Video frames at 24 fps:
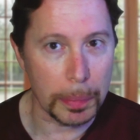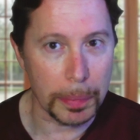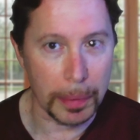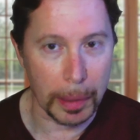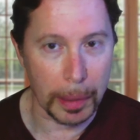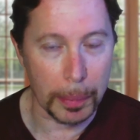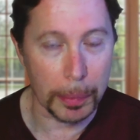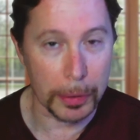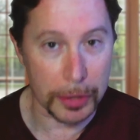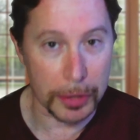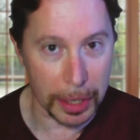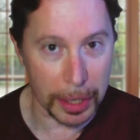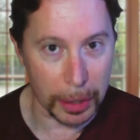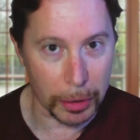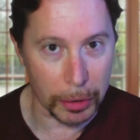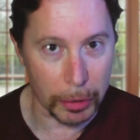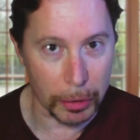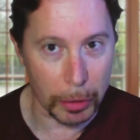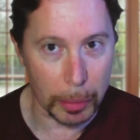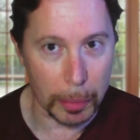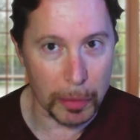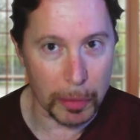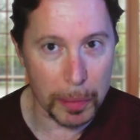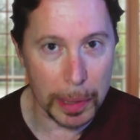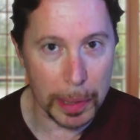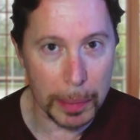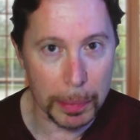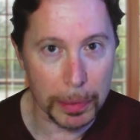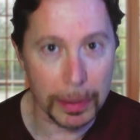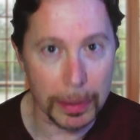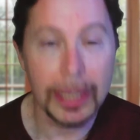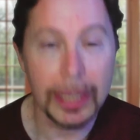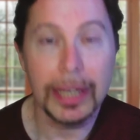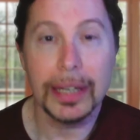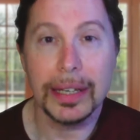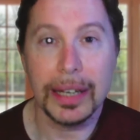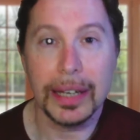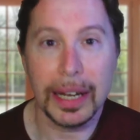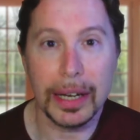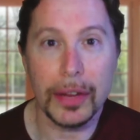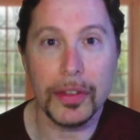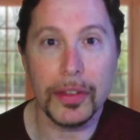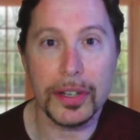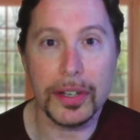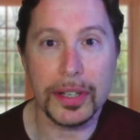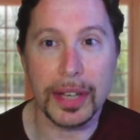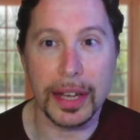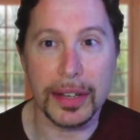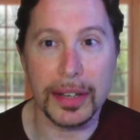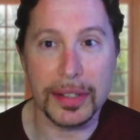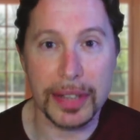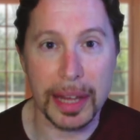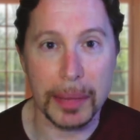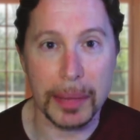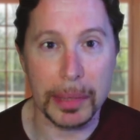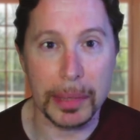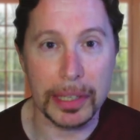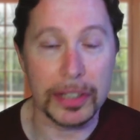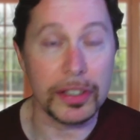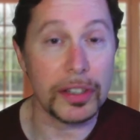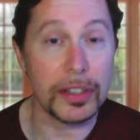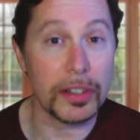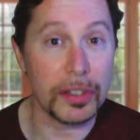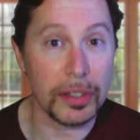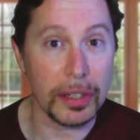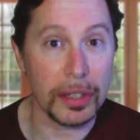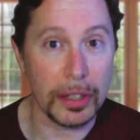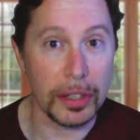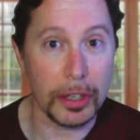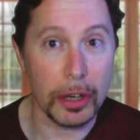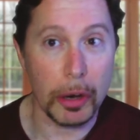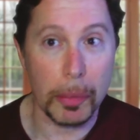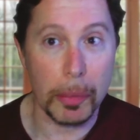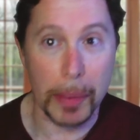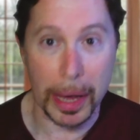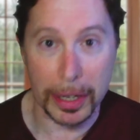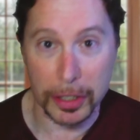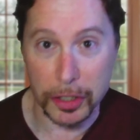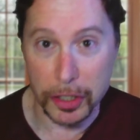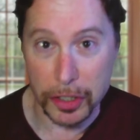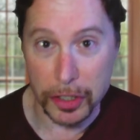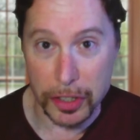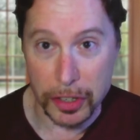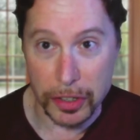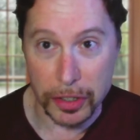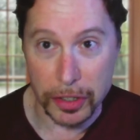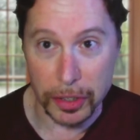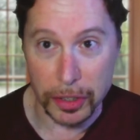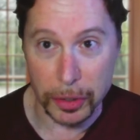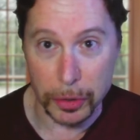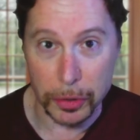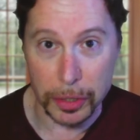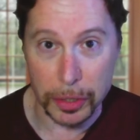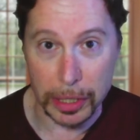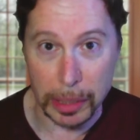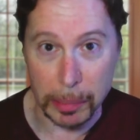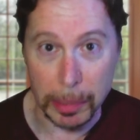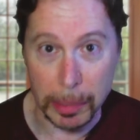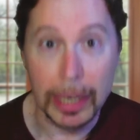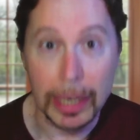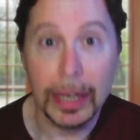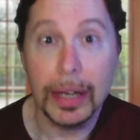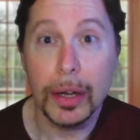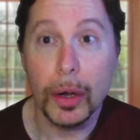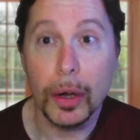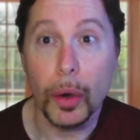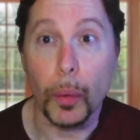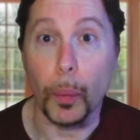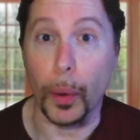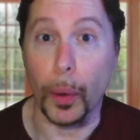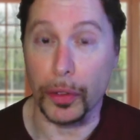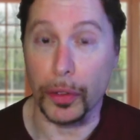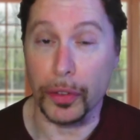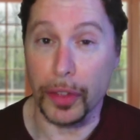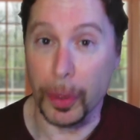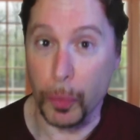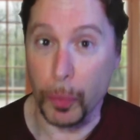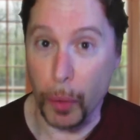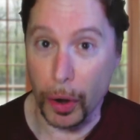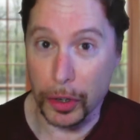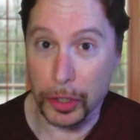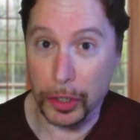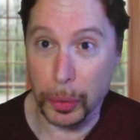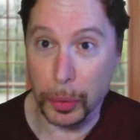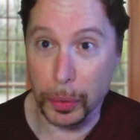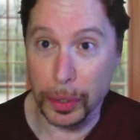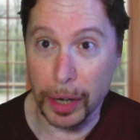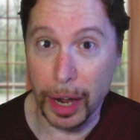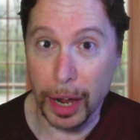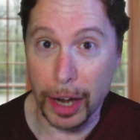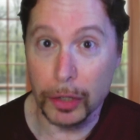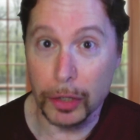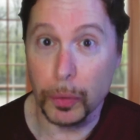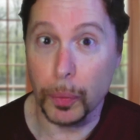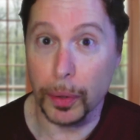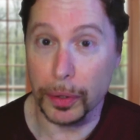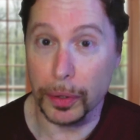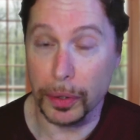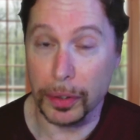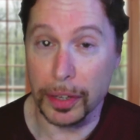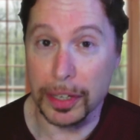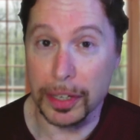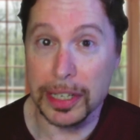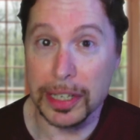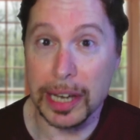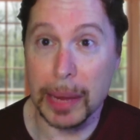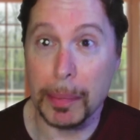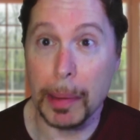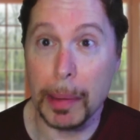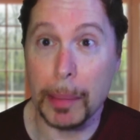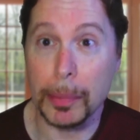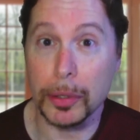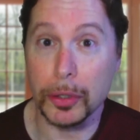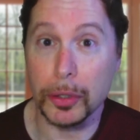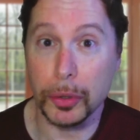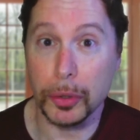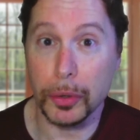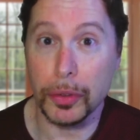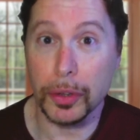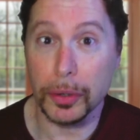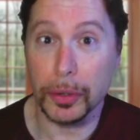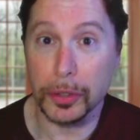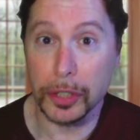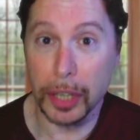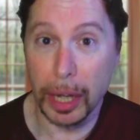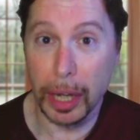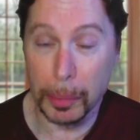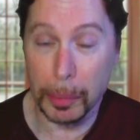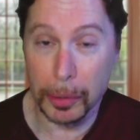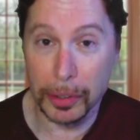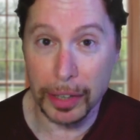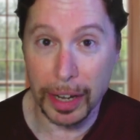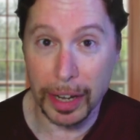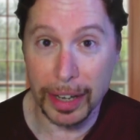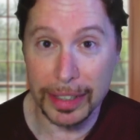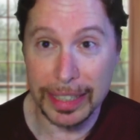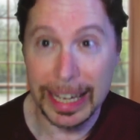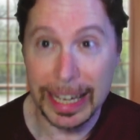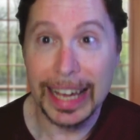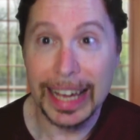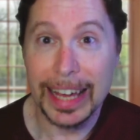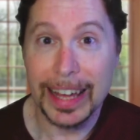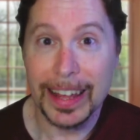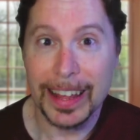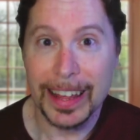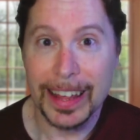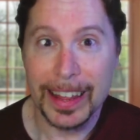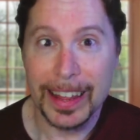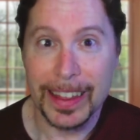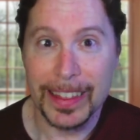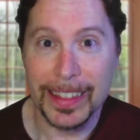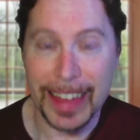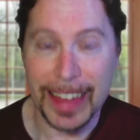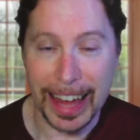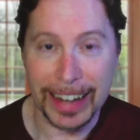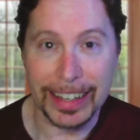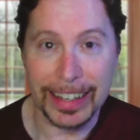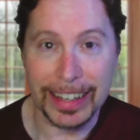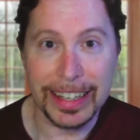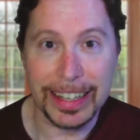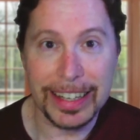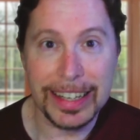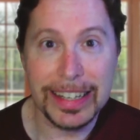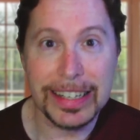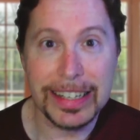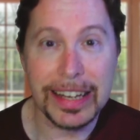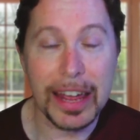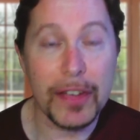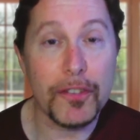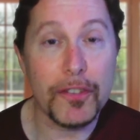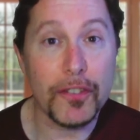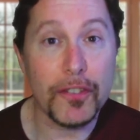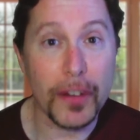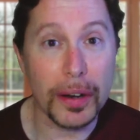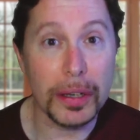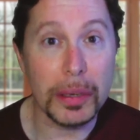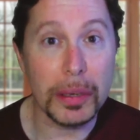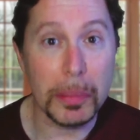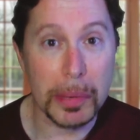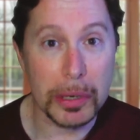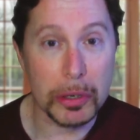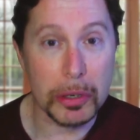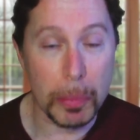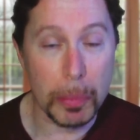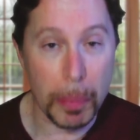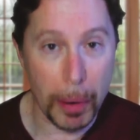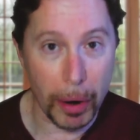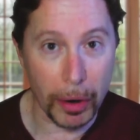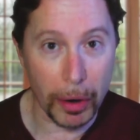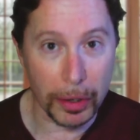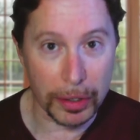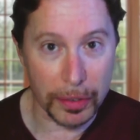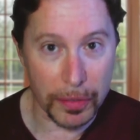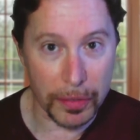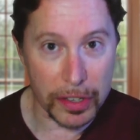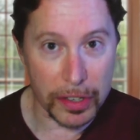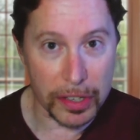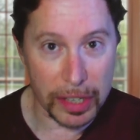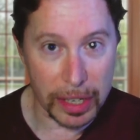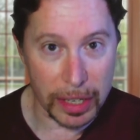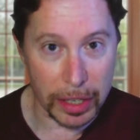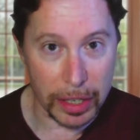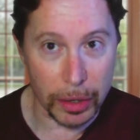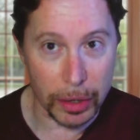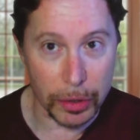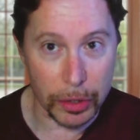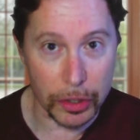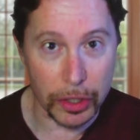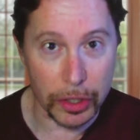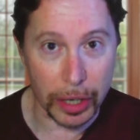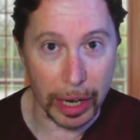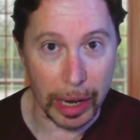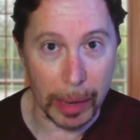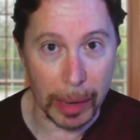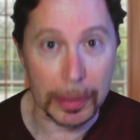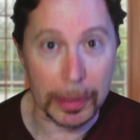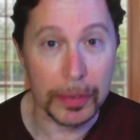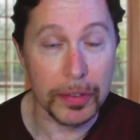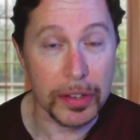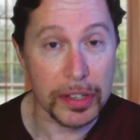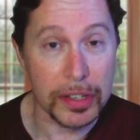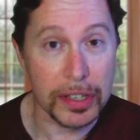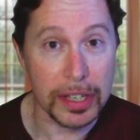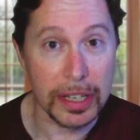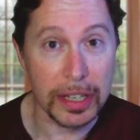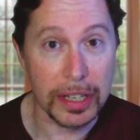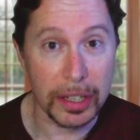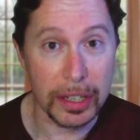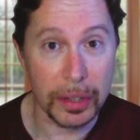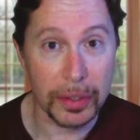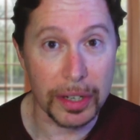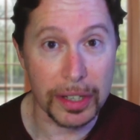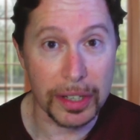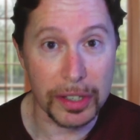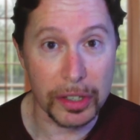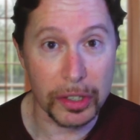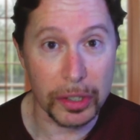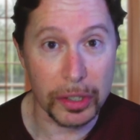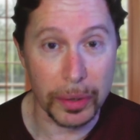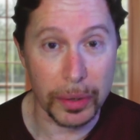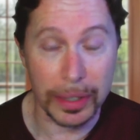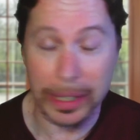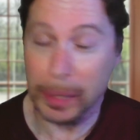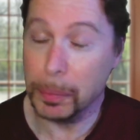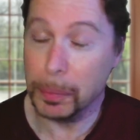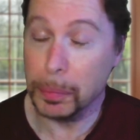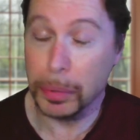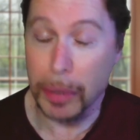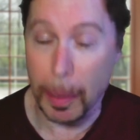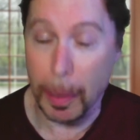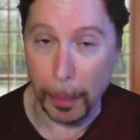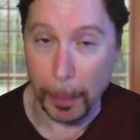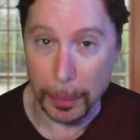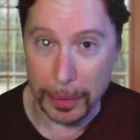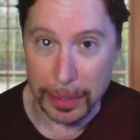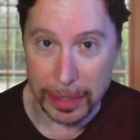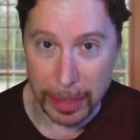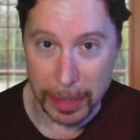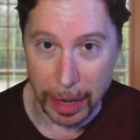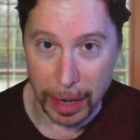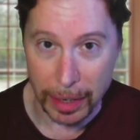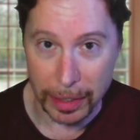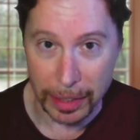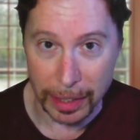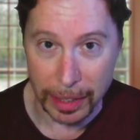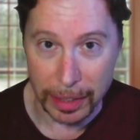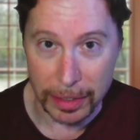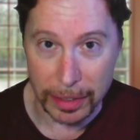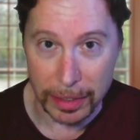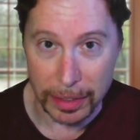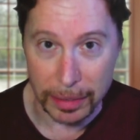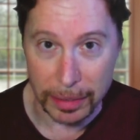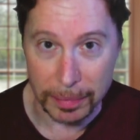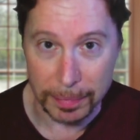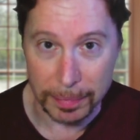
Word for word: a particular group of people, and in this case, that means the CEO manages the senior team. Whether they want to or not, whether they step up and do their job or not, that is a fundamental part of the CEO's job, and if the CEO doesn't do it, it probably is not going to get done.